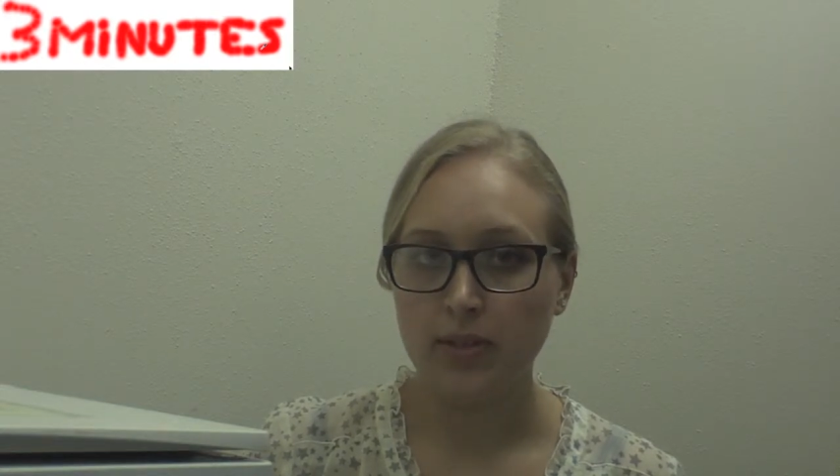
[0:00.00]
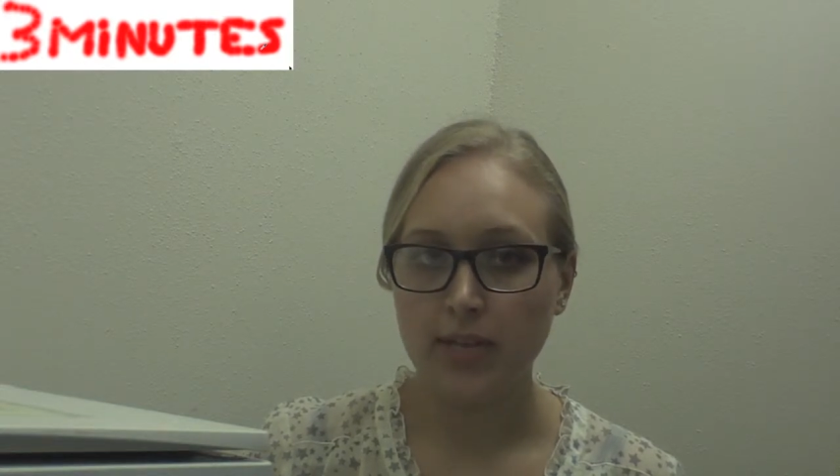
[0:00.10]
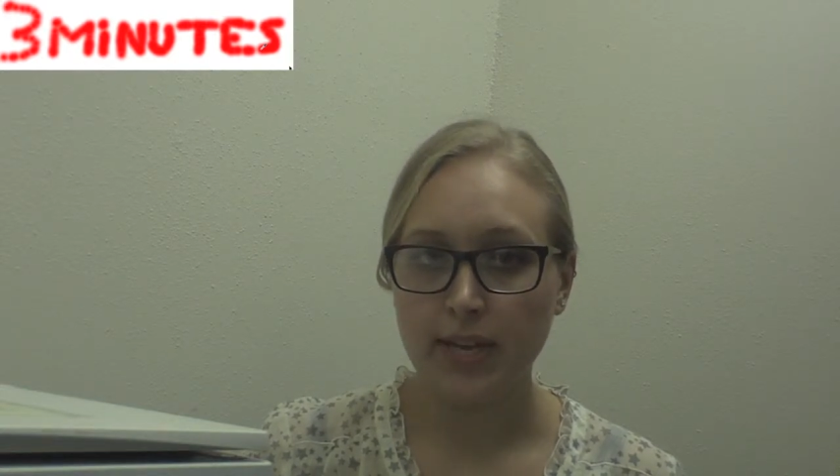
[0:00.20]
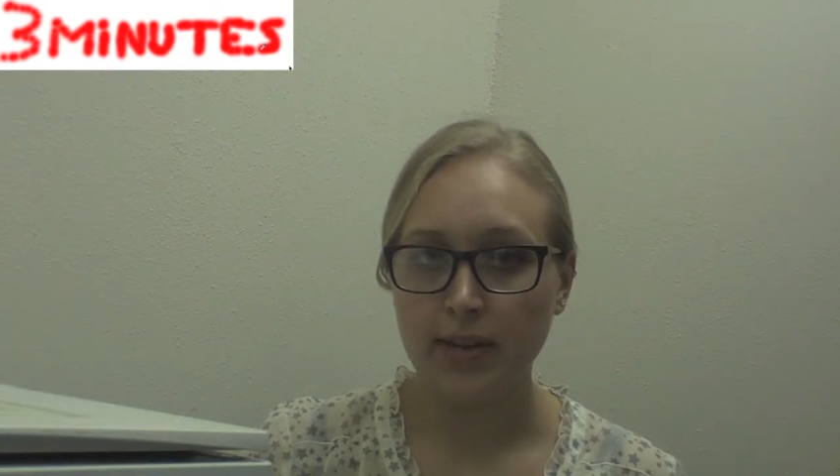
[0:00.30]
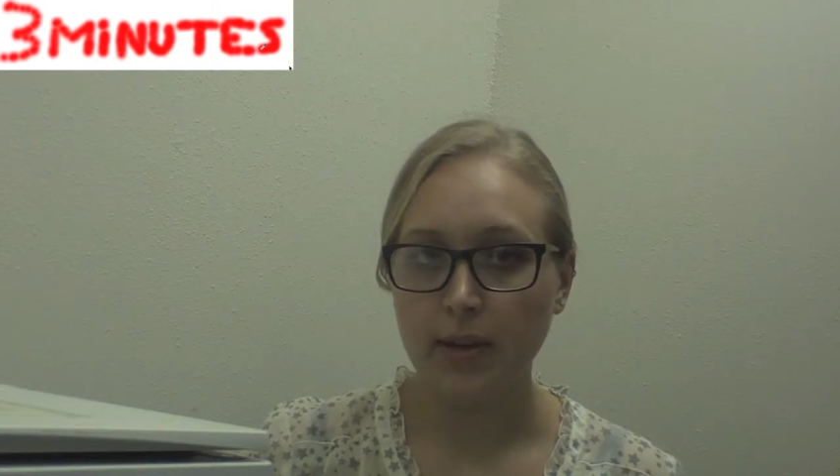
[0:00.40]

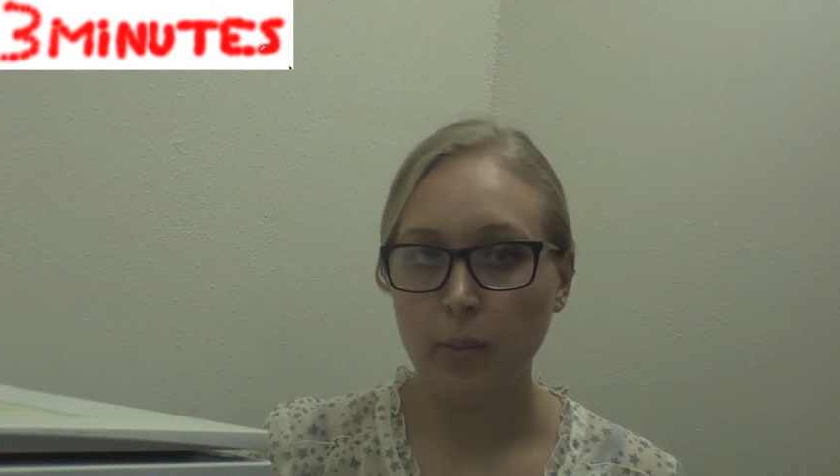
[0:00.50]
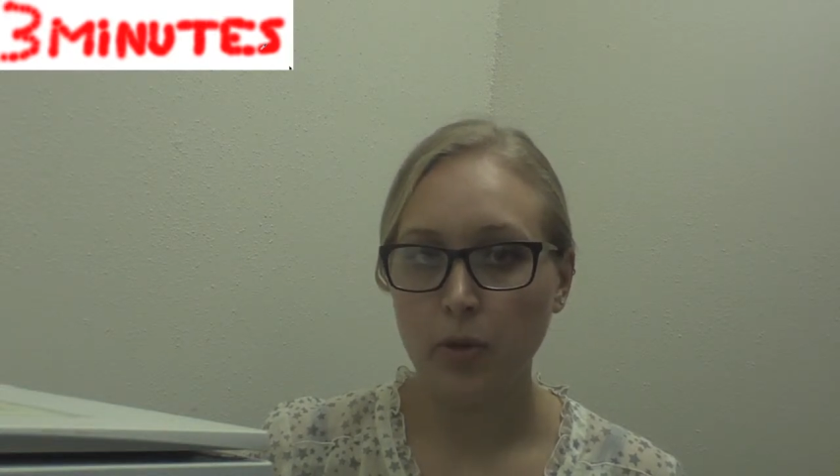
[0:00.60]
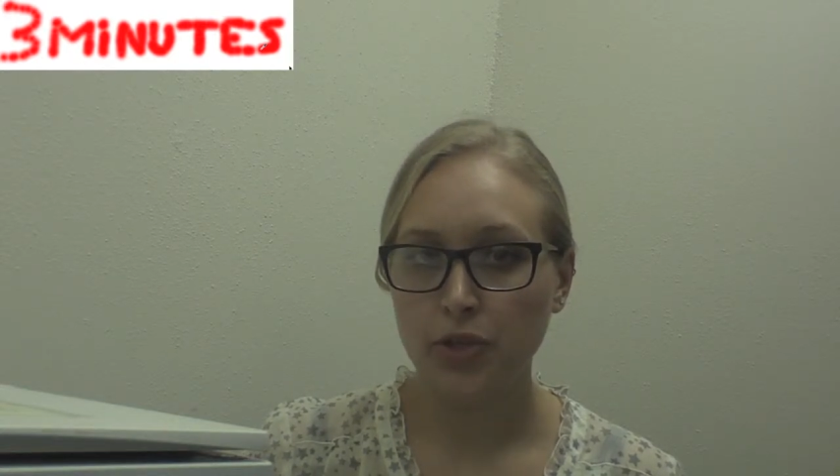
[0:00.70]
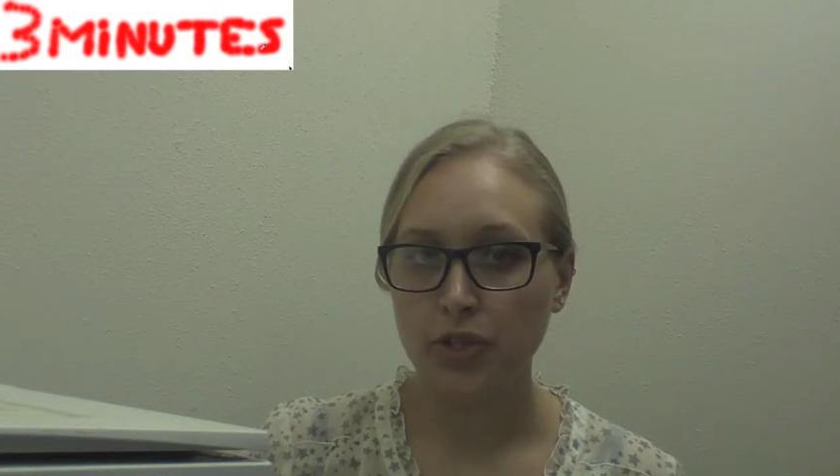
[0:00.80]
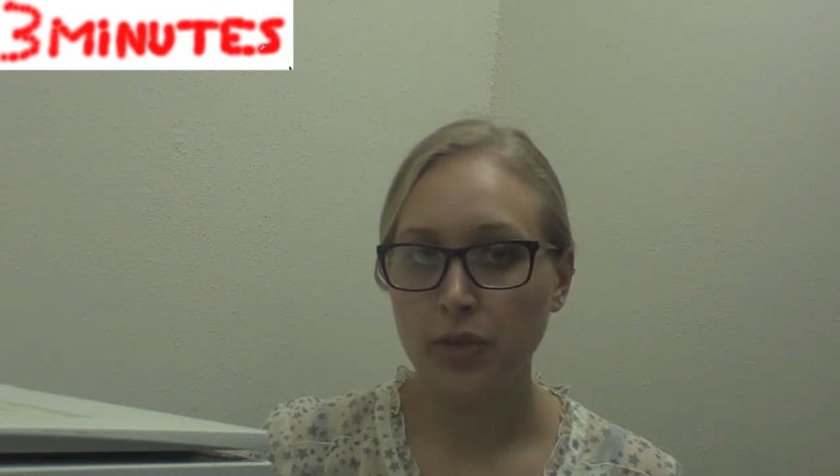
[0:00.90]
stated that
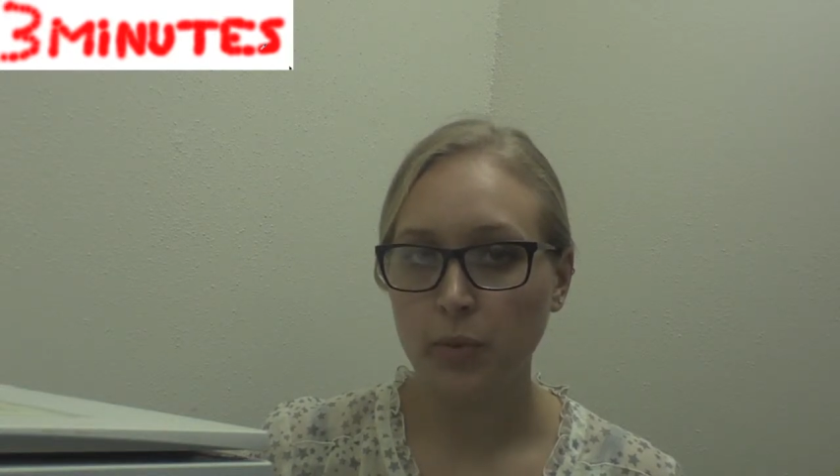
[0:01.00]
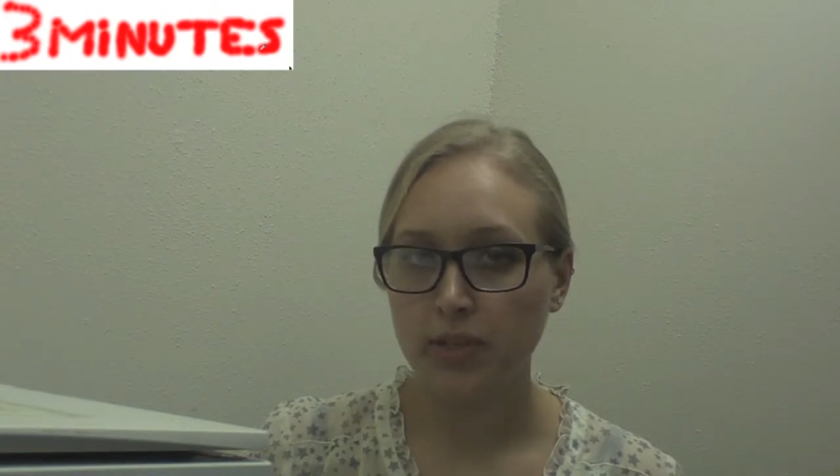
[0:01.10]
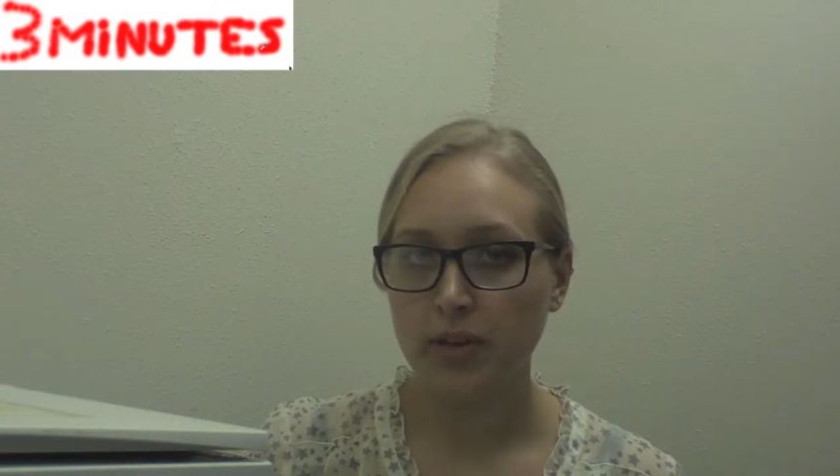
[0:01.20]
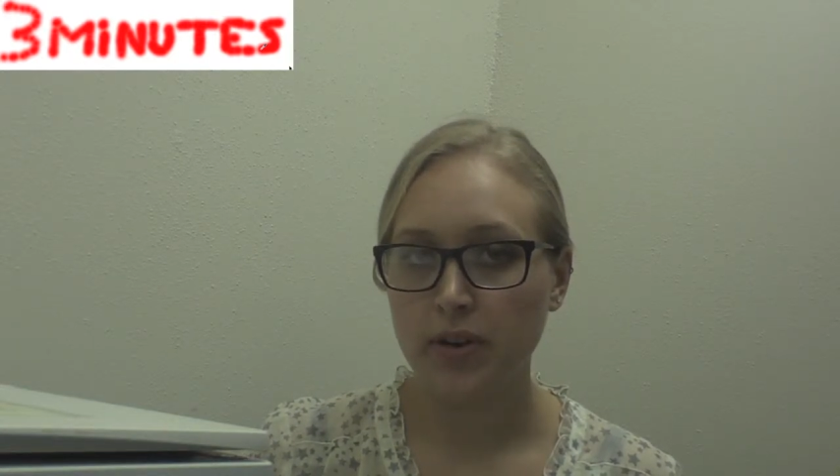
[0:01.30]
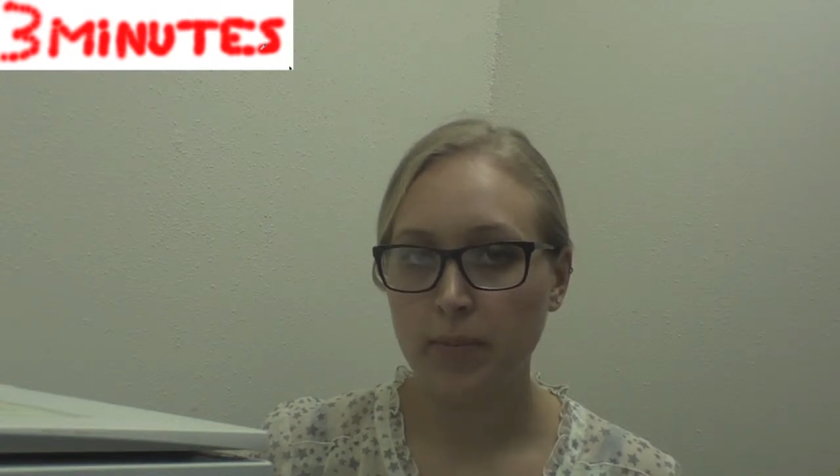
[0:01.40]
abortion
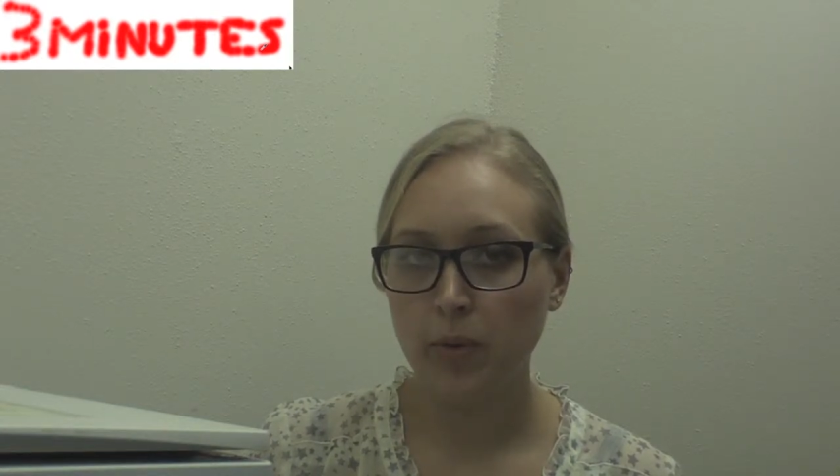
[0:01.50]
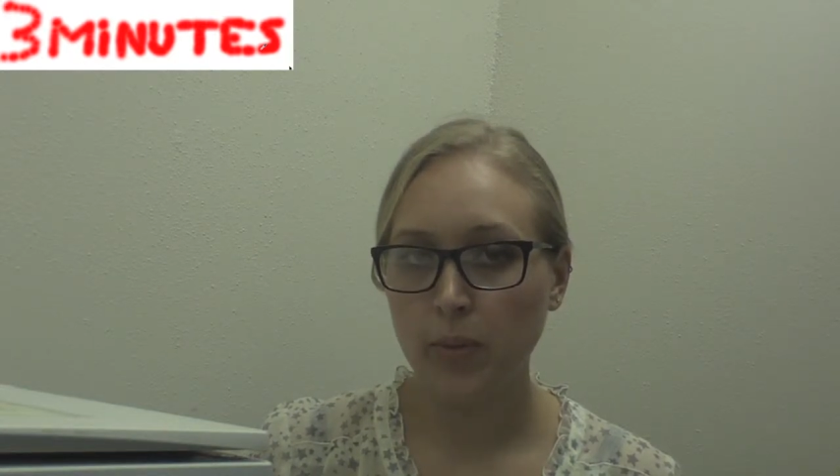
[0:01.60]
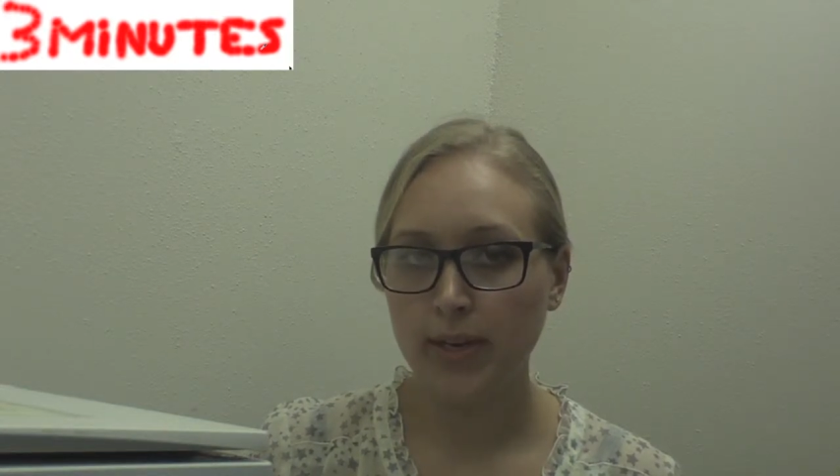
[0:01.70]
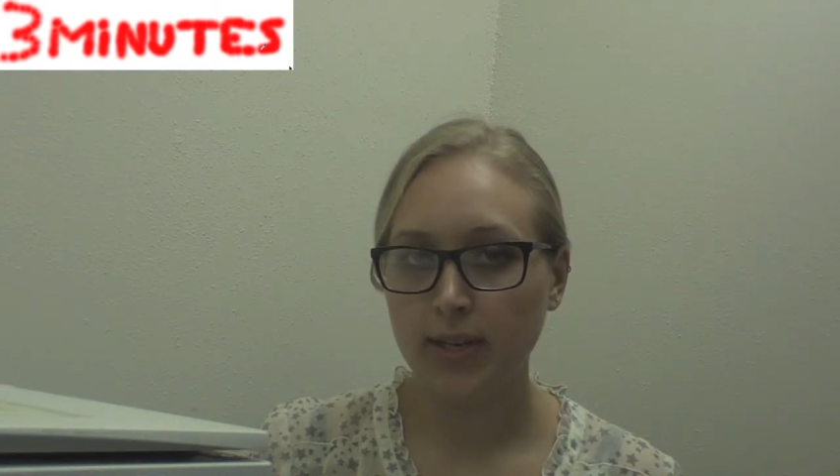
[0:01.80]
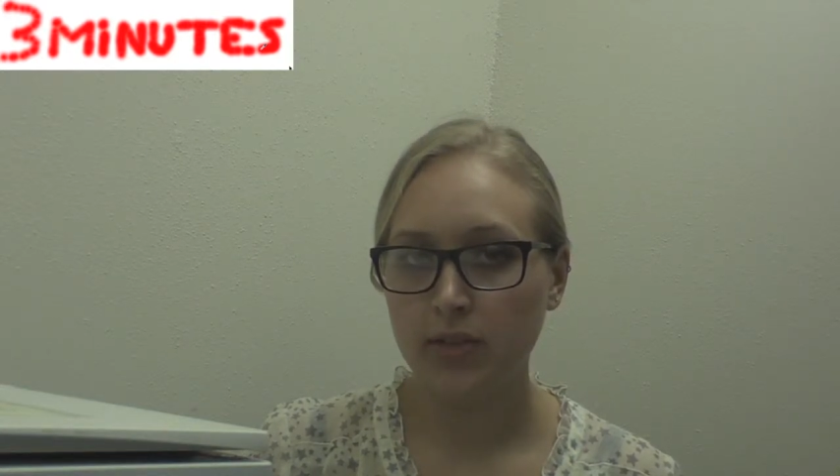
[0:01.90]
was their
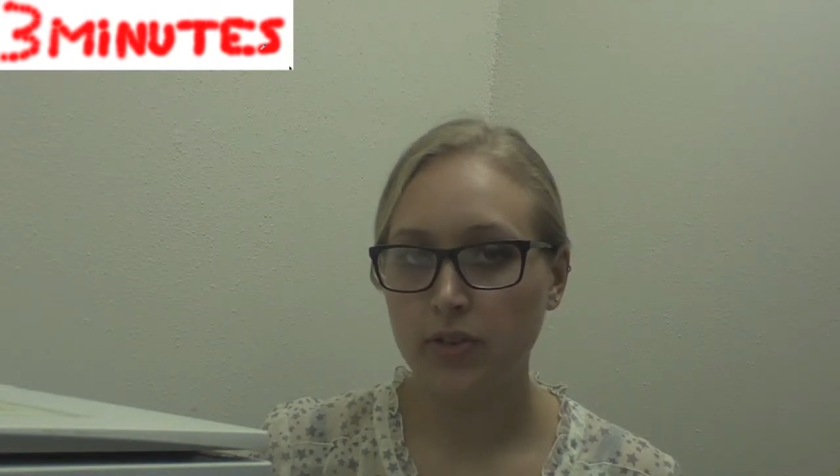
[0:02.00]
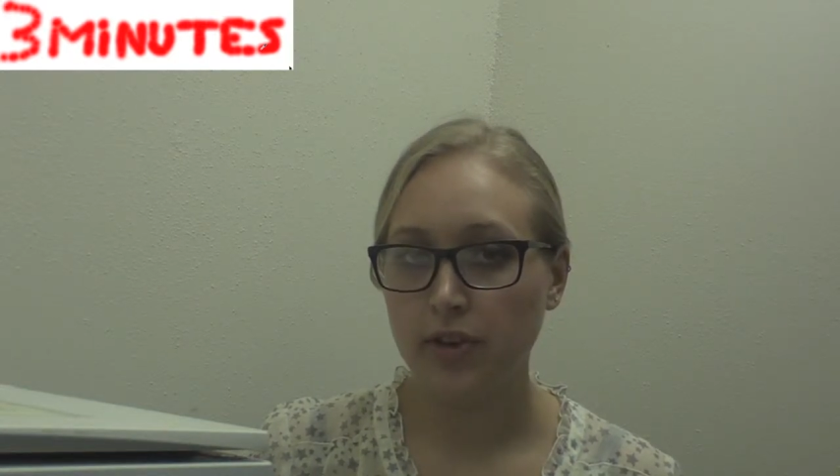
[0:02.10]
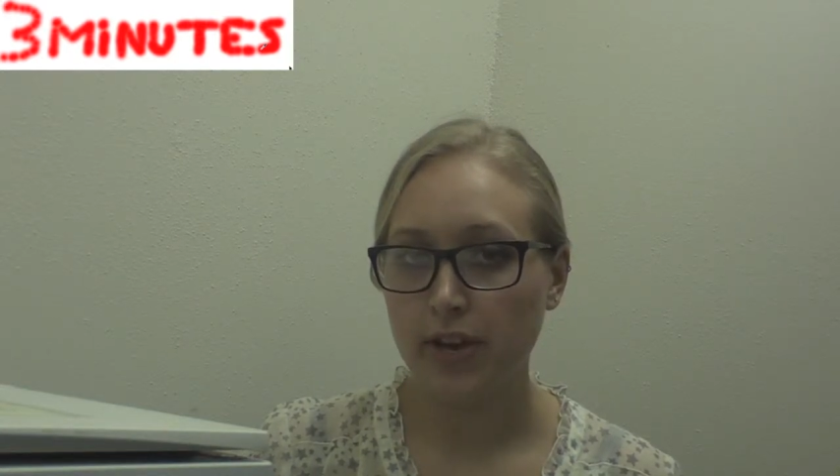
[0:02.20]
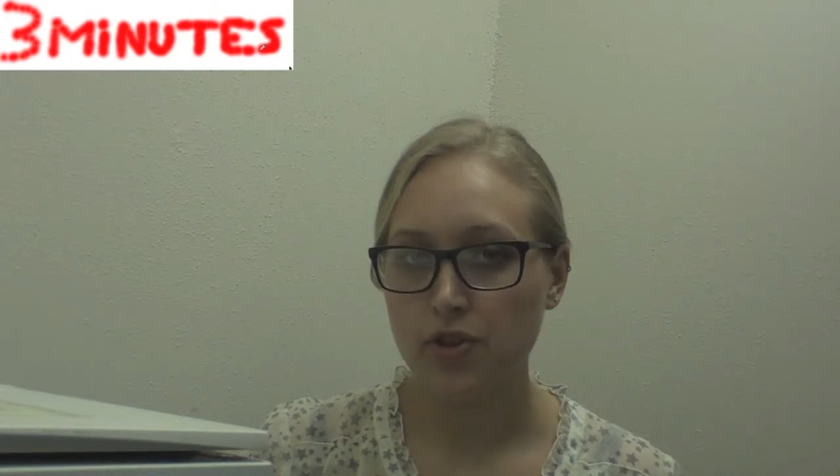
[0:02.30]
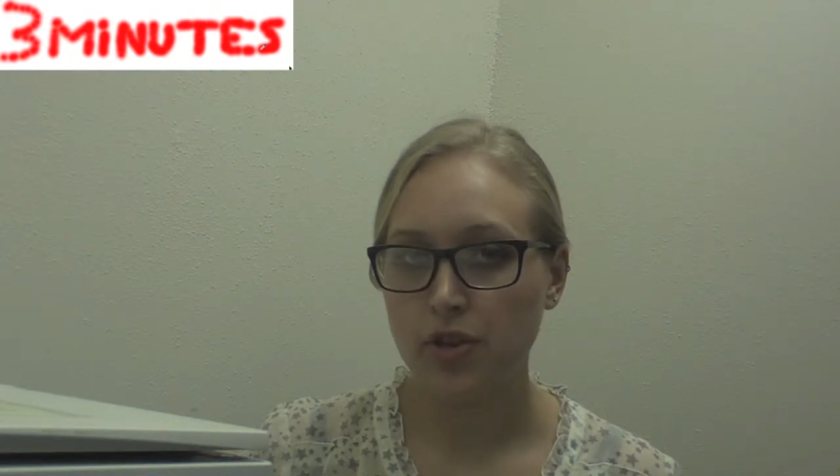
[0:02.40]
#1
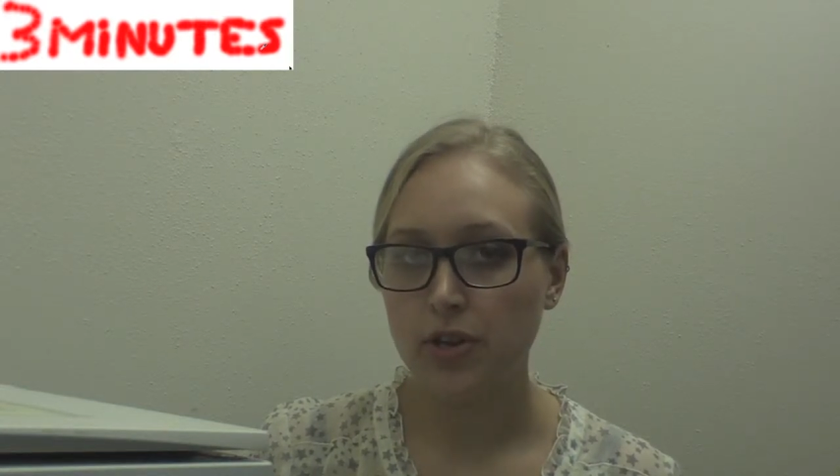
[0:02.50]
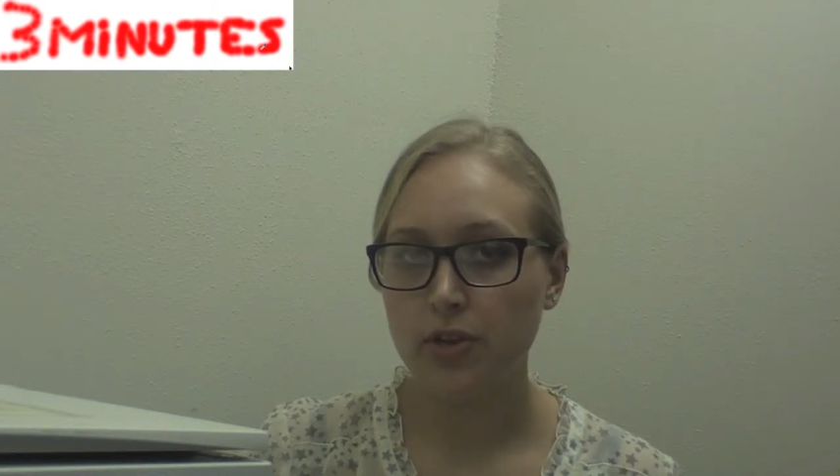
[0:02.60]
consideration